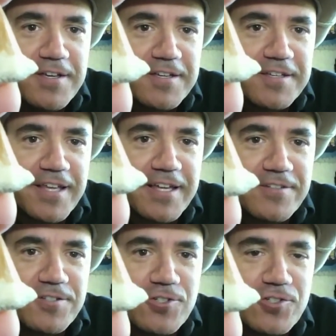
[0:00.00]
That
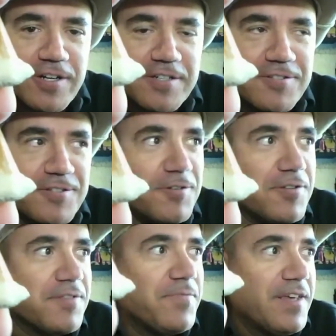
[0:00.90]
is a shark's
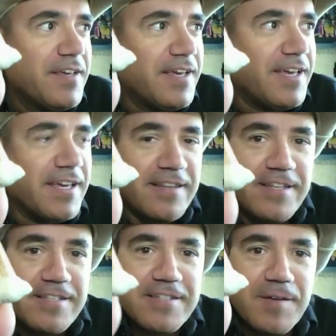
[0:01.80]
tooth. And
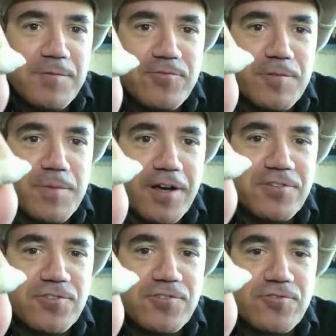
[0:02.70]
this comes from
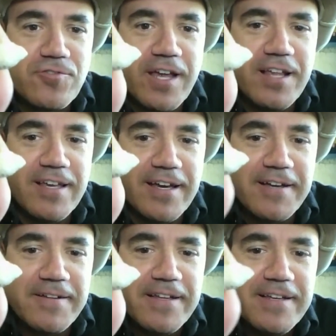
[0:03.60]

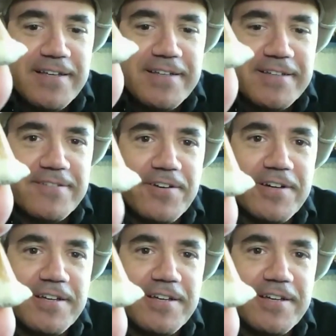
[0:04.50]
Australia. Very